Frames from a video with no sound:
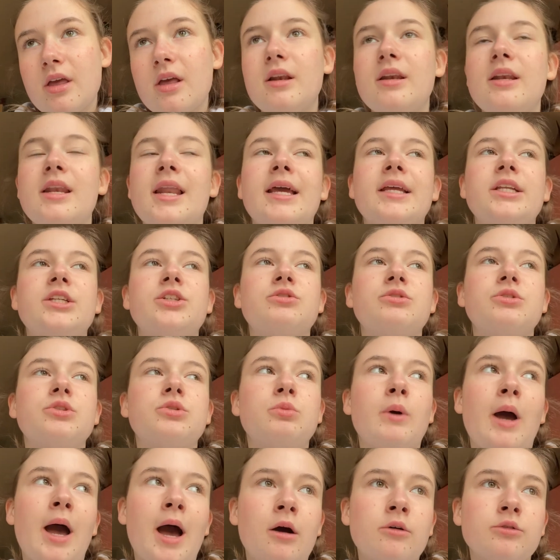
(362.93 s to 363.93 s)
later as
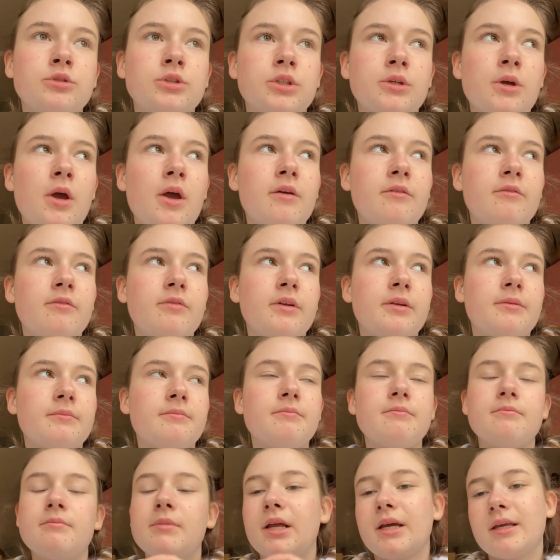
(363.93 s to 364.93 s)
well, so
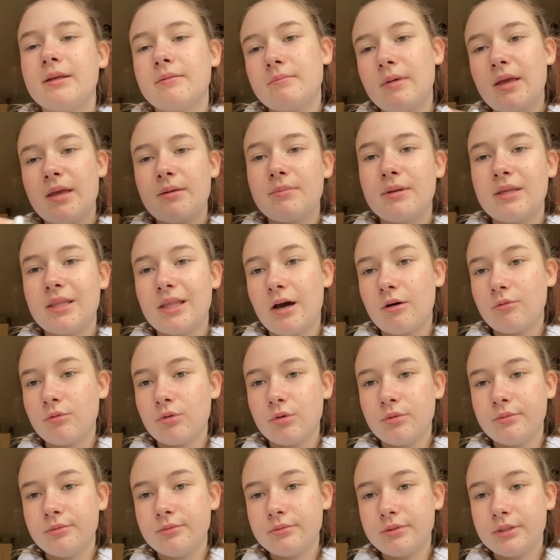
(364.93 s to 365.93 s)
hopefully, like, maybe that
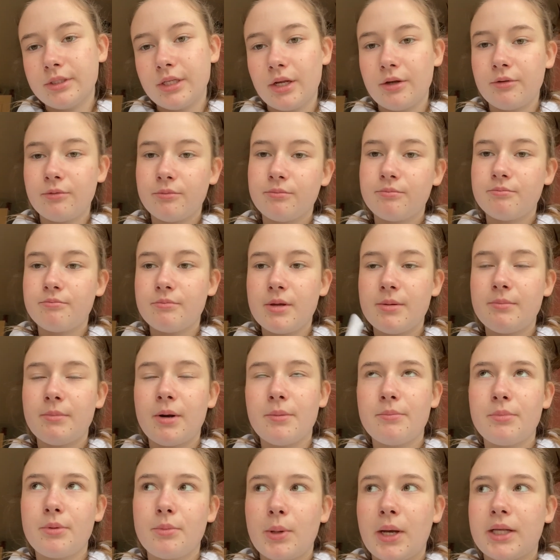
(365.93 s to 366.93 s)
will, you know, it
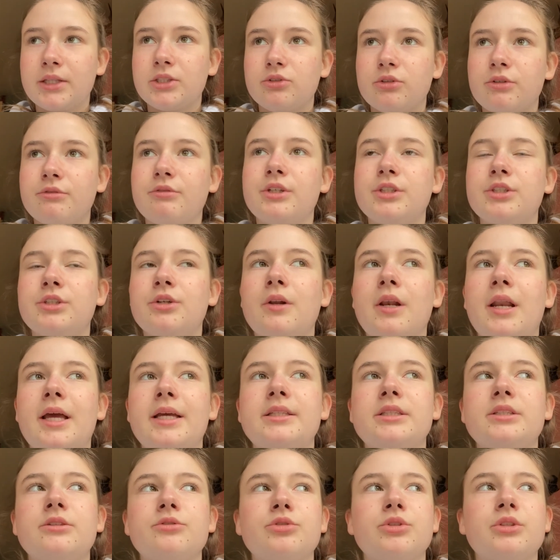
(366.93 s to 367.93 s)
might be better if I do it
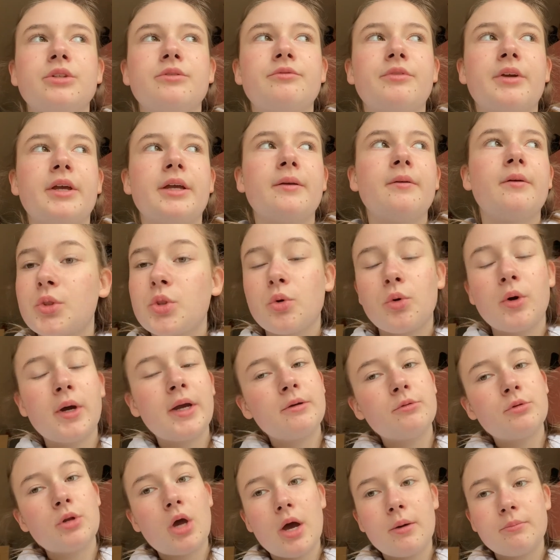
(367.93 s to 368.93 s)
later or something. Thought I
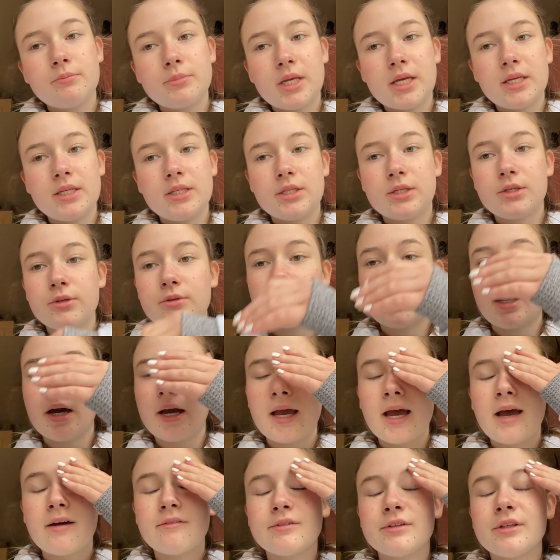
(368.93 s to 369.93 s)
would update you that I
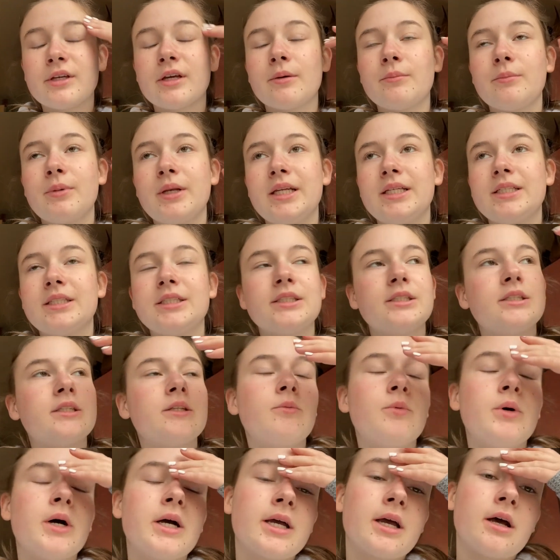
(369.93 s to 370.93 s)
haven't completed the
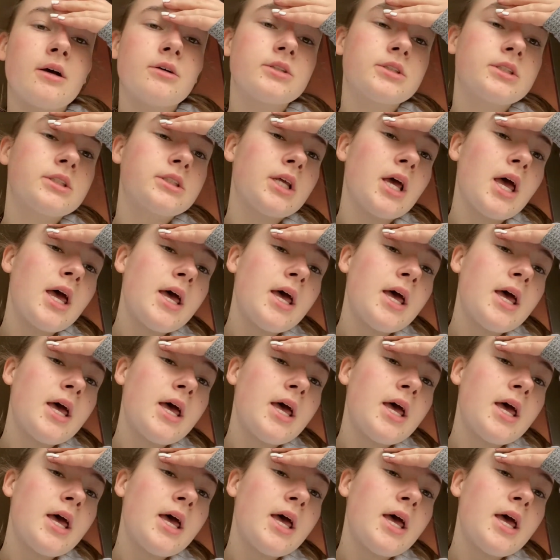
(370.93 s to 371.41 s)
workouts